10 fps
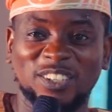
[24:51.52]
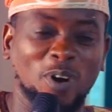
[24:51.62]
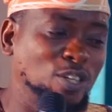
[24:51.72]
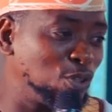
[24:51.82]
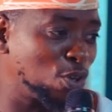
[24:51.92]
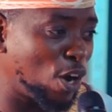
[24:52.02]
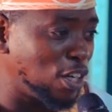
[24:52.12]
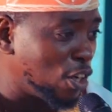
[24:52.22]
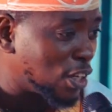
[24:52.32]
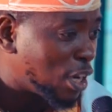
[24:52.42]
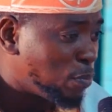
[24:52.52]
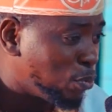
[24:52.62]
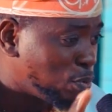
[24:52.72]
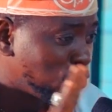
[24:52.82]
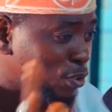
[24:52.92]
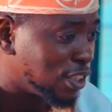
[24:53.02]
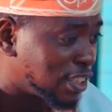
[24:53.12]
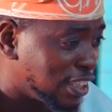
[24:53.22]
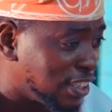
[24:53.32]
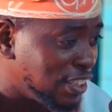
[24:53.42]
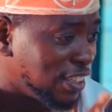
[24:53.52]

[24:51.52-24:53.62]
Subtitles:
What do you call your cable this thing?